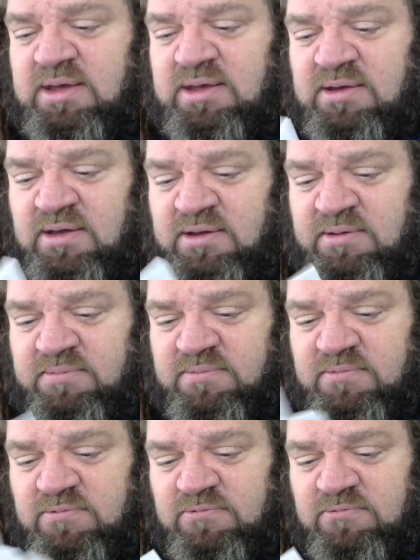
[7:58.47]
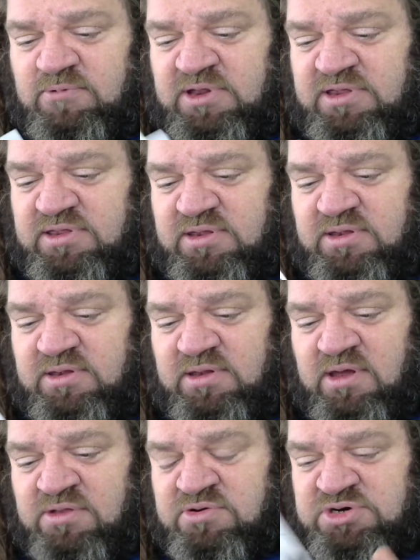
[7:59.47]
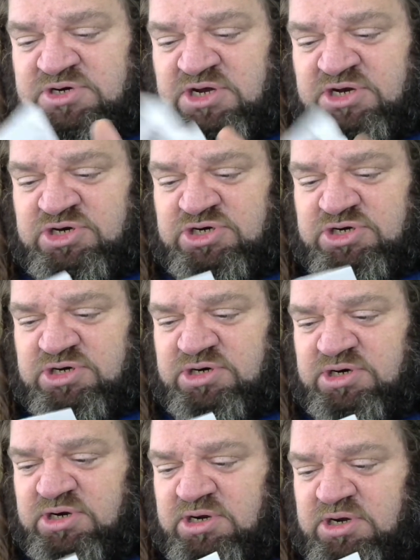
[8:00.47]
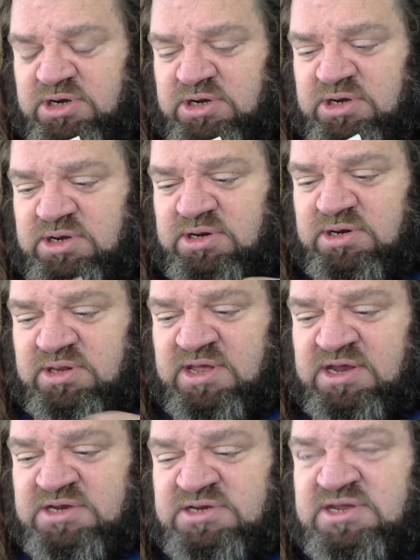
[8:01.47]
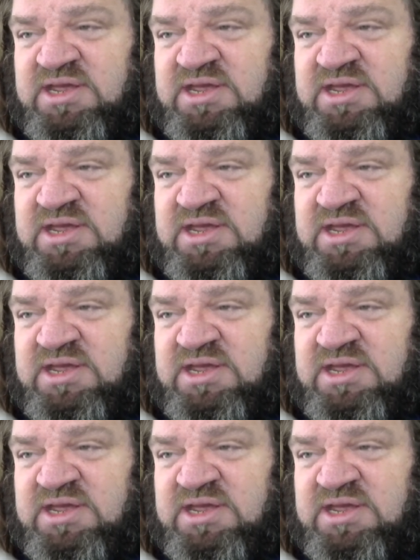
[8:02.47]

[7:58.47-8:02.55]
Um, with other such things like